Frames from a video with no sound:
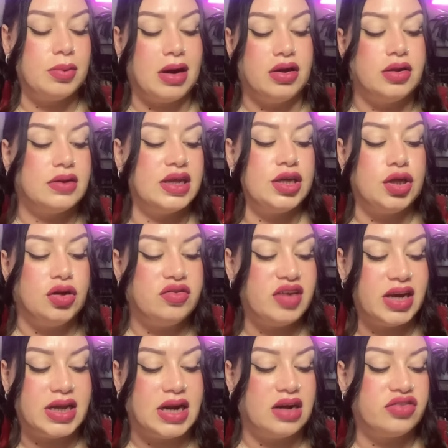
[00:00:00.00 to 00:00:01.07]
like you
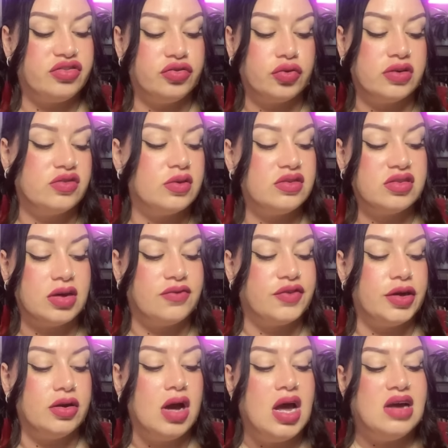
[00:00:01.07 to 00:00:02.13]
taking action towards what's good for
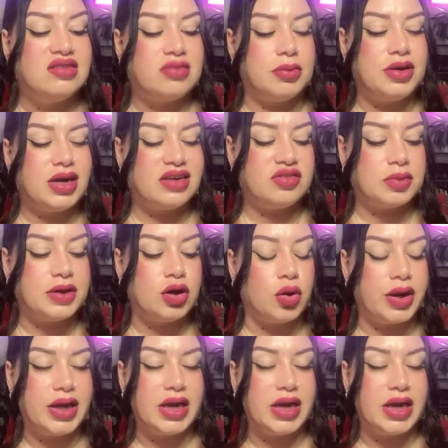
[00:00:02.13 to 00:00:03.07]
you. Some of you guys could be going